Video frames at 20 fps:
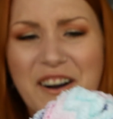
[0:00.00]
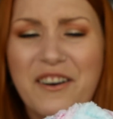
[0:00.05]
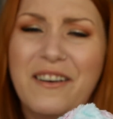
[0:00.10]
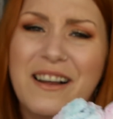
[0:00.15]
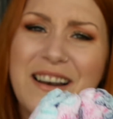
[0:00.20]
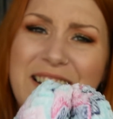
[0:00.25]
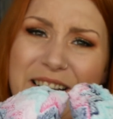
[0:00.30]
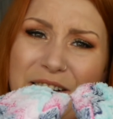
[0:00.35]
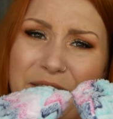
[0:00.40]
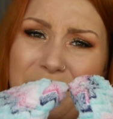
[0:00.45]
Oh,
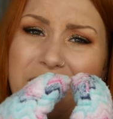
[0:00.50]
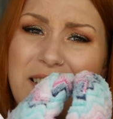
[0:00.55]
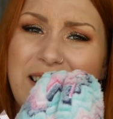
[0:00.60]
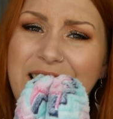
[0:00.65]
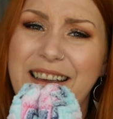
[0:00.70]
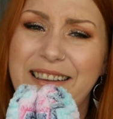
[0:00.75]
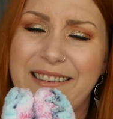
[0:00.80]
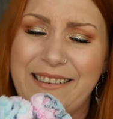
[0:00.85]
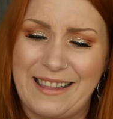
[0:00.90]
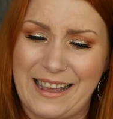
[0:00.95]
I love
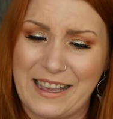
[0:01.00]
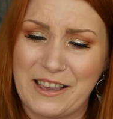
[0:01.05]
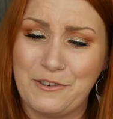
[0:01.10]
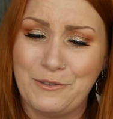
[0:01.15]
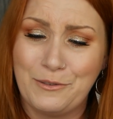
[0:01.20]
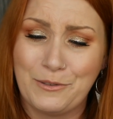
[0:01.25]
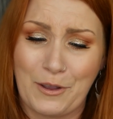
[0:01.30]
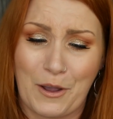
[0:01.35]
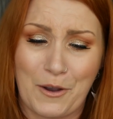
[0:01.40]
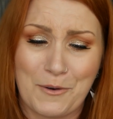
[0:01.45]
these.
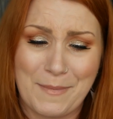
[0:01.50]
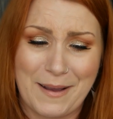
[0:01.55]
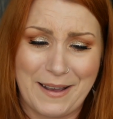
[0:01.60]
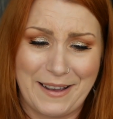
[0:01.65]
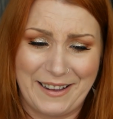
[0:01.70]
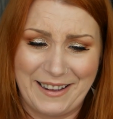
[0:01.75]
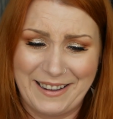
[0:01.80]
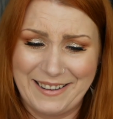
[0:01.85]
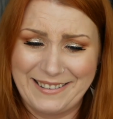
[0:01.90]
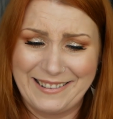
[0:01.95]
Thank you so
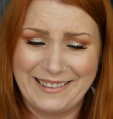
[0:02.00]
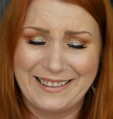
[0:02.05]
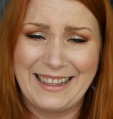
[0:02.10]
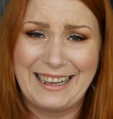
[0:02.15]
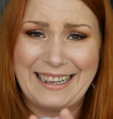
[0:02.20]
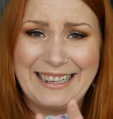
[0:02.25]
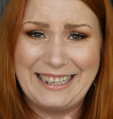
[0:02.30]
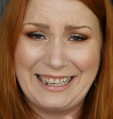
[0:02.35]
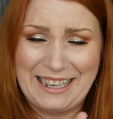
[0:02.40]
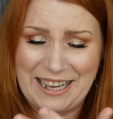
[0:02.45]
much.
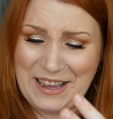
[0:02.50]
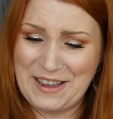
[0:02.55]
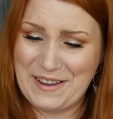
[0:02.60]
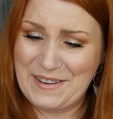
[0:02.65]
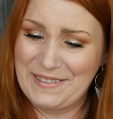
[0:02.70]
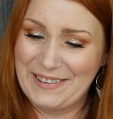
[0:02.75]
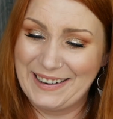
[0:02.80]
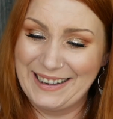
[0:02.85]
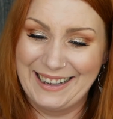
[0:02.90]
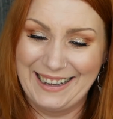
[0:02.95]
Thank
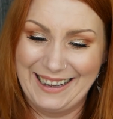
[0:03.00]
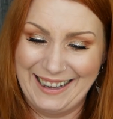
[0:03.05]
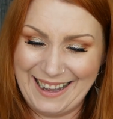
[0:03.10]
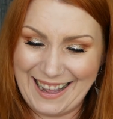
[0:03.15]
you.